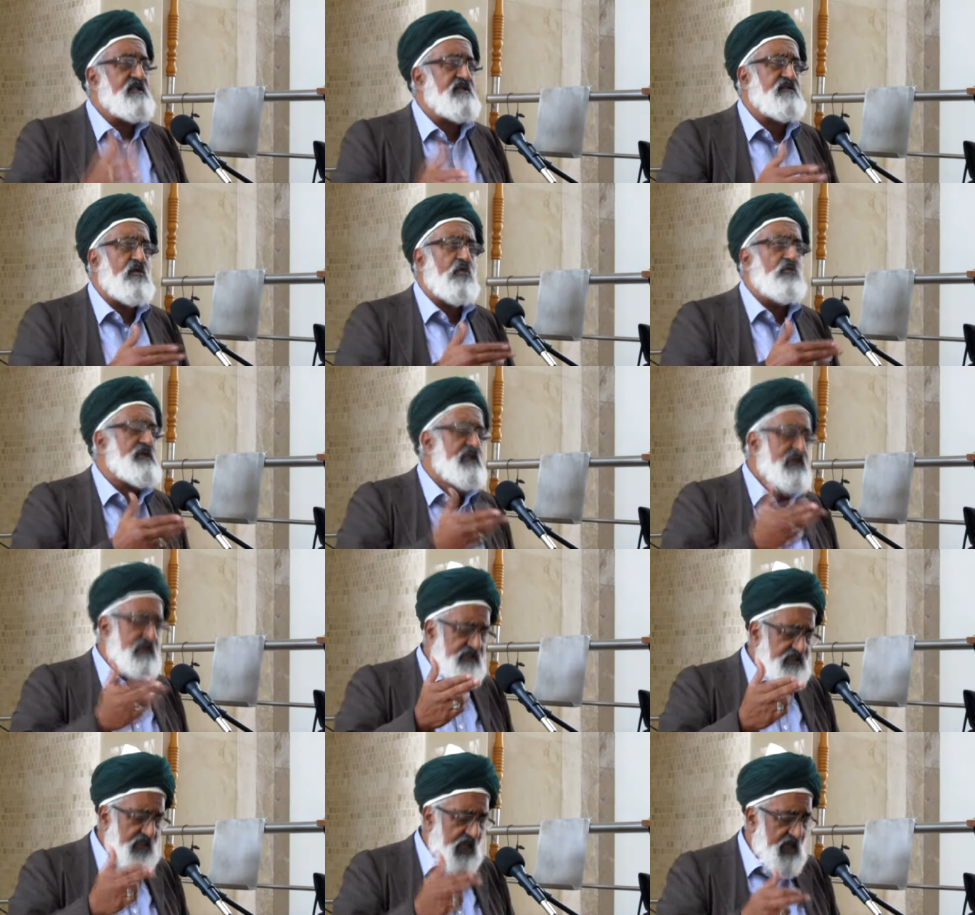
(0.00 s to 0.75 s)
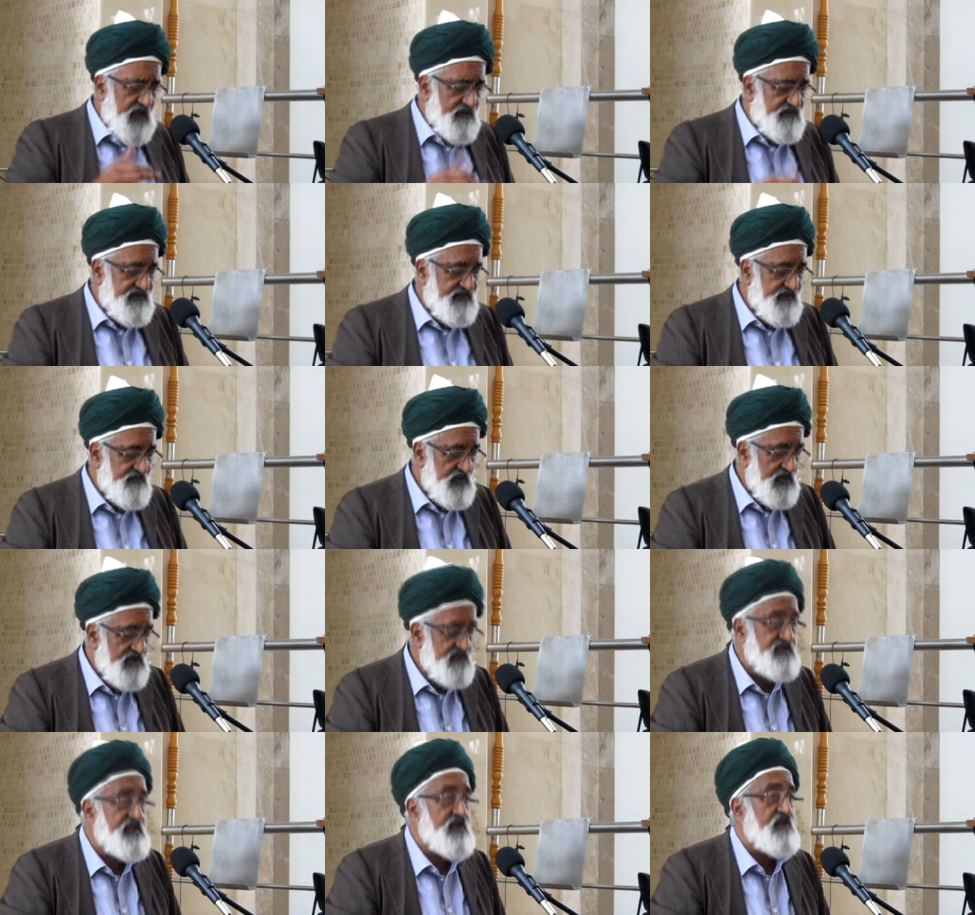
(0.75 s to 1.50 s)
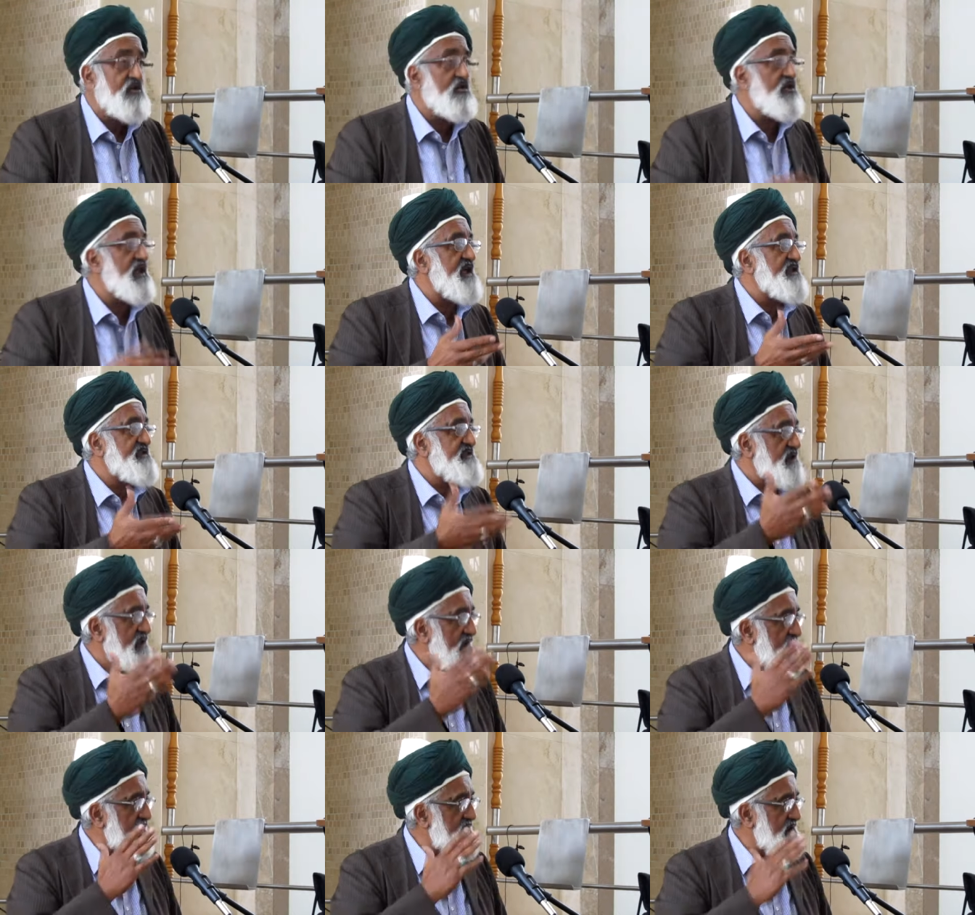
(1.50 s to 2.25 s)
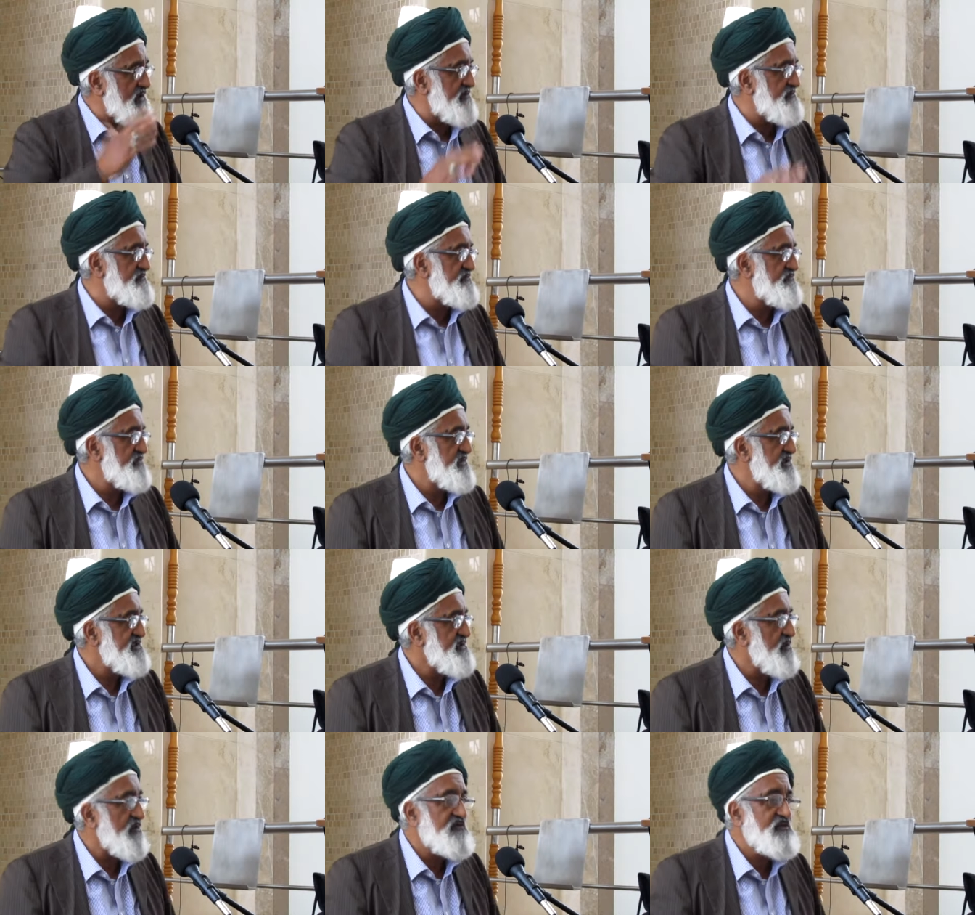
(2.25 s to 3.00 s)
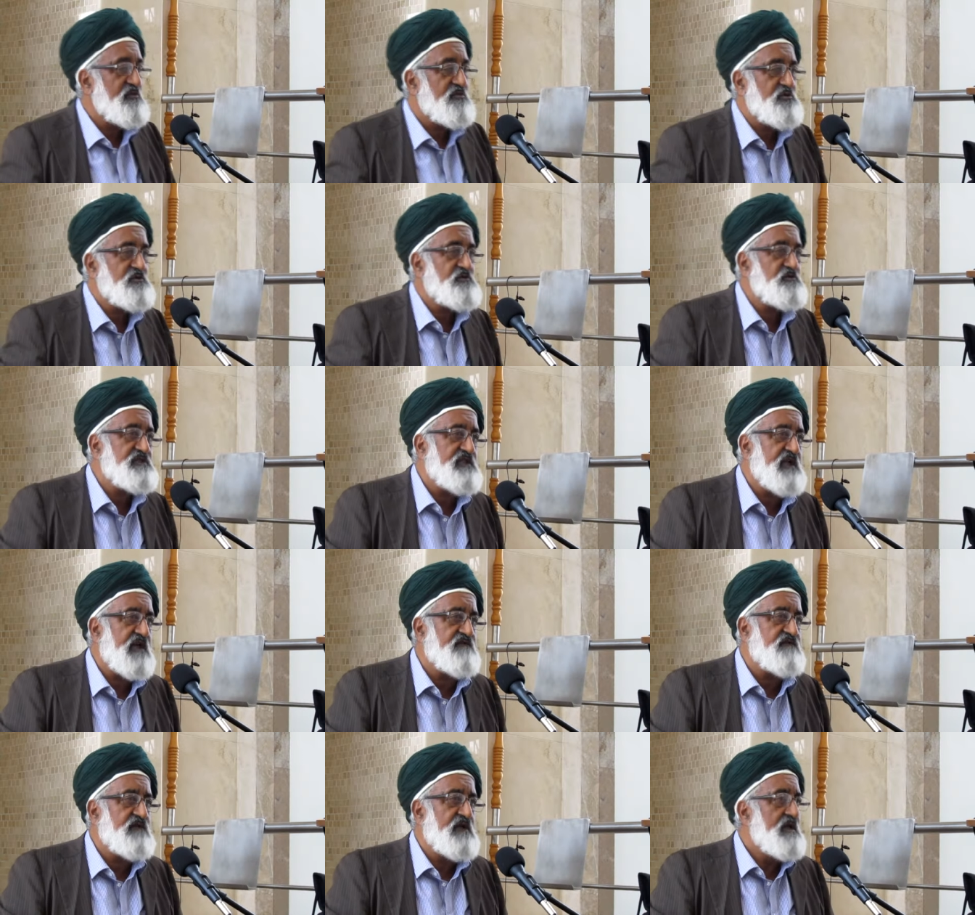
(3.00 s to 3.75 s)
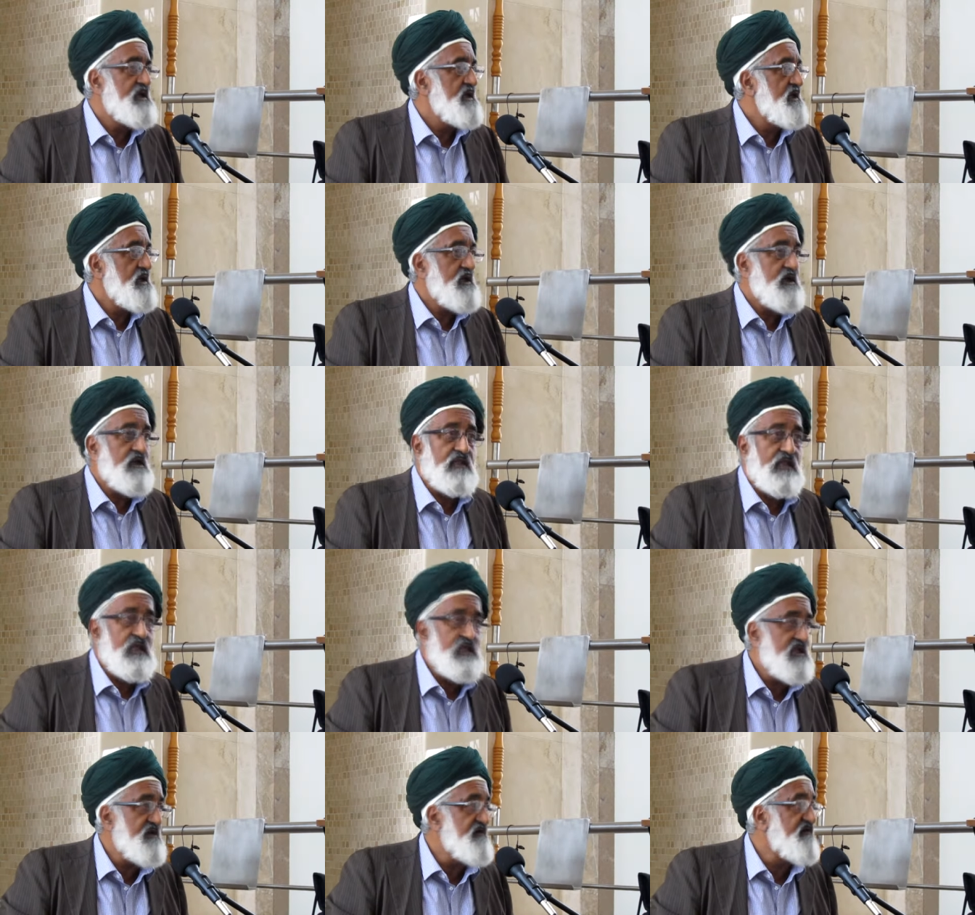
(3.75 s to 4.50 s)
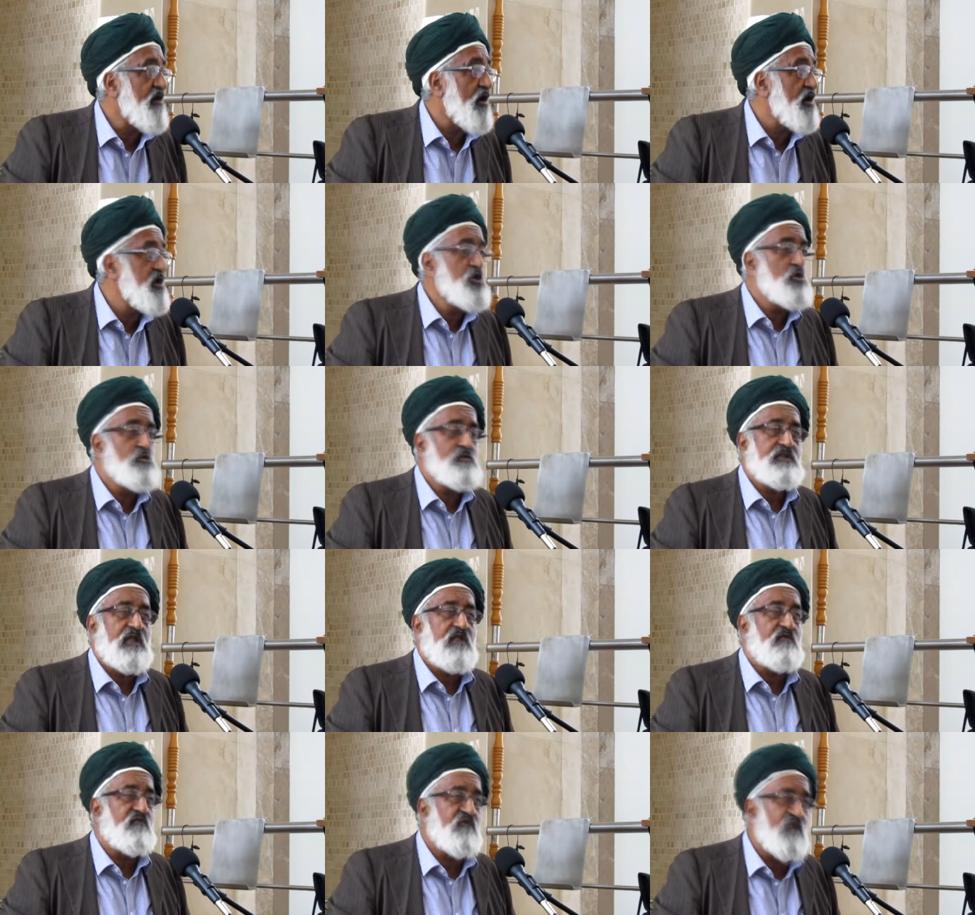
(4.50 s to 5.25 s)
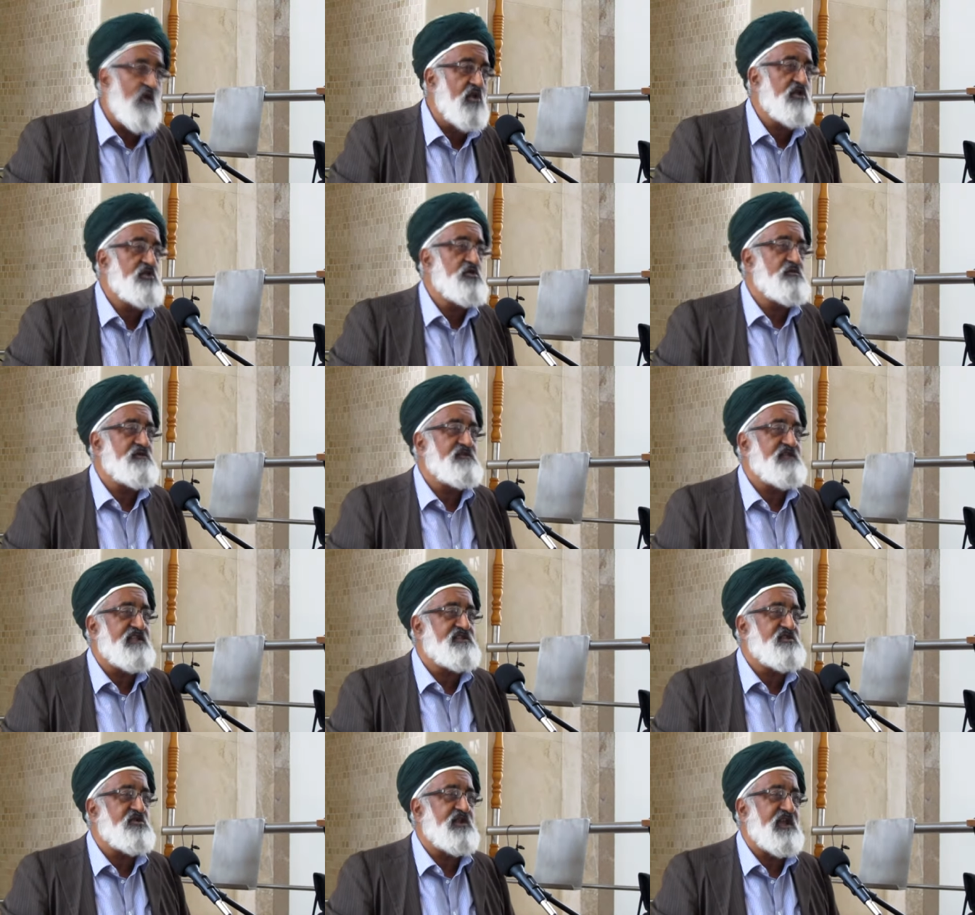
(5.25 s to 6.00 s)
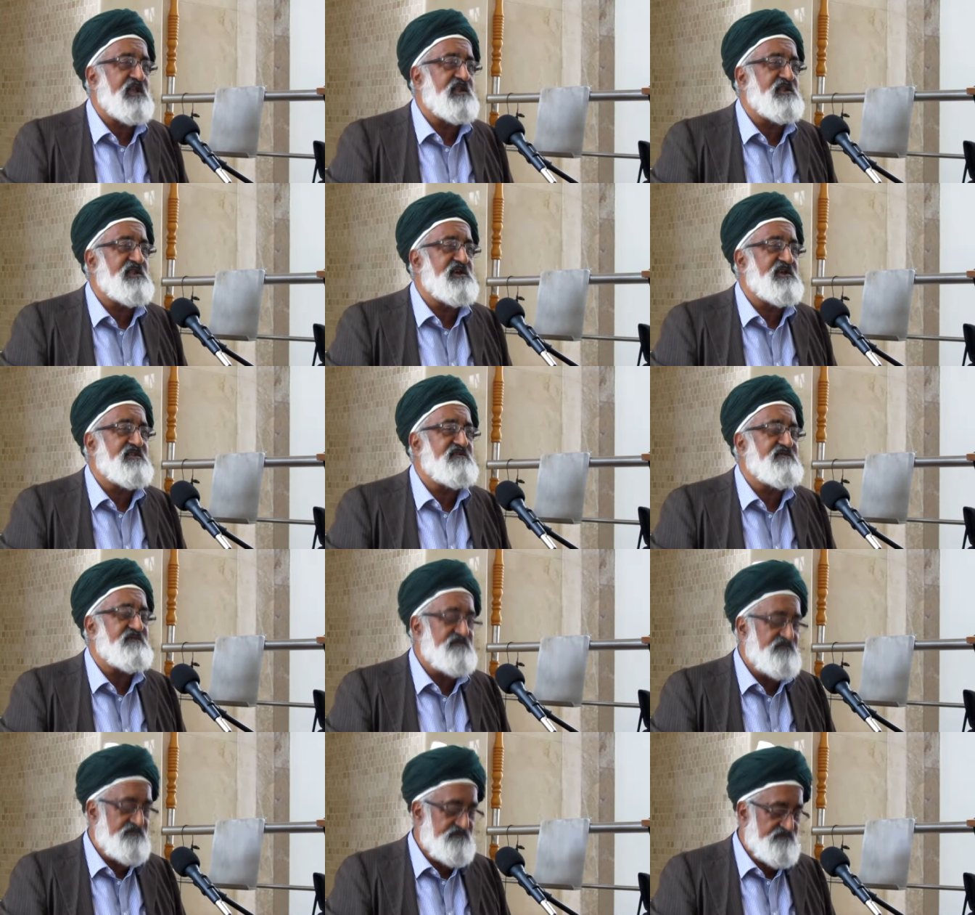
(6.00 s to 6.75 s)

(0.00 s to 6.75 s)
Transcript: There's so many kitabs. Sirr al-Asrar, some of the books which I've really volumes and volumes that you can learn.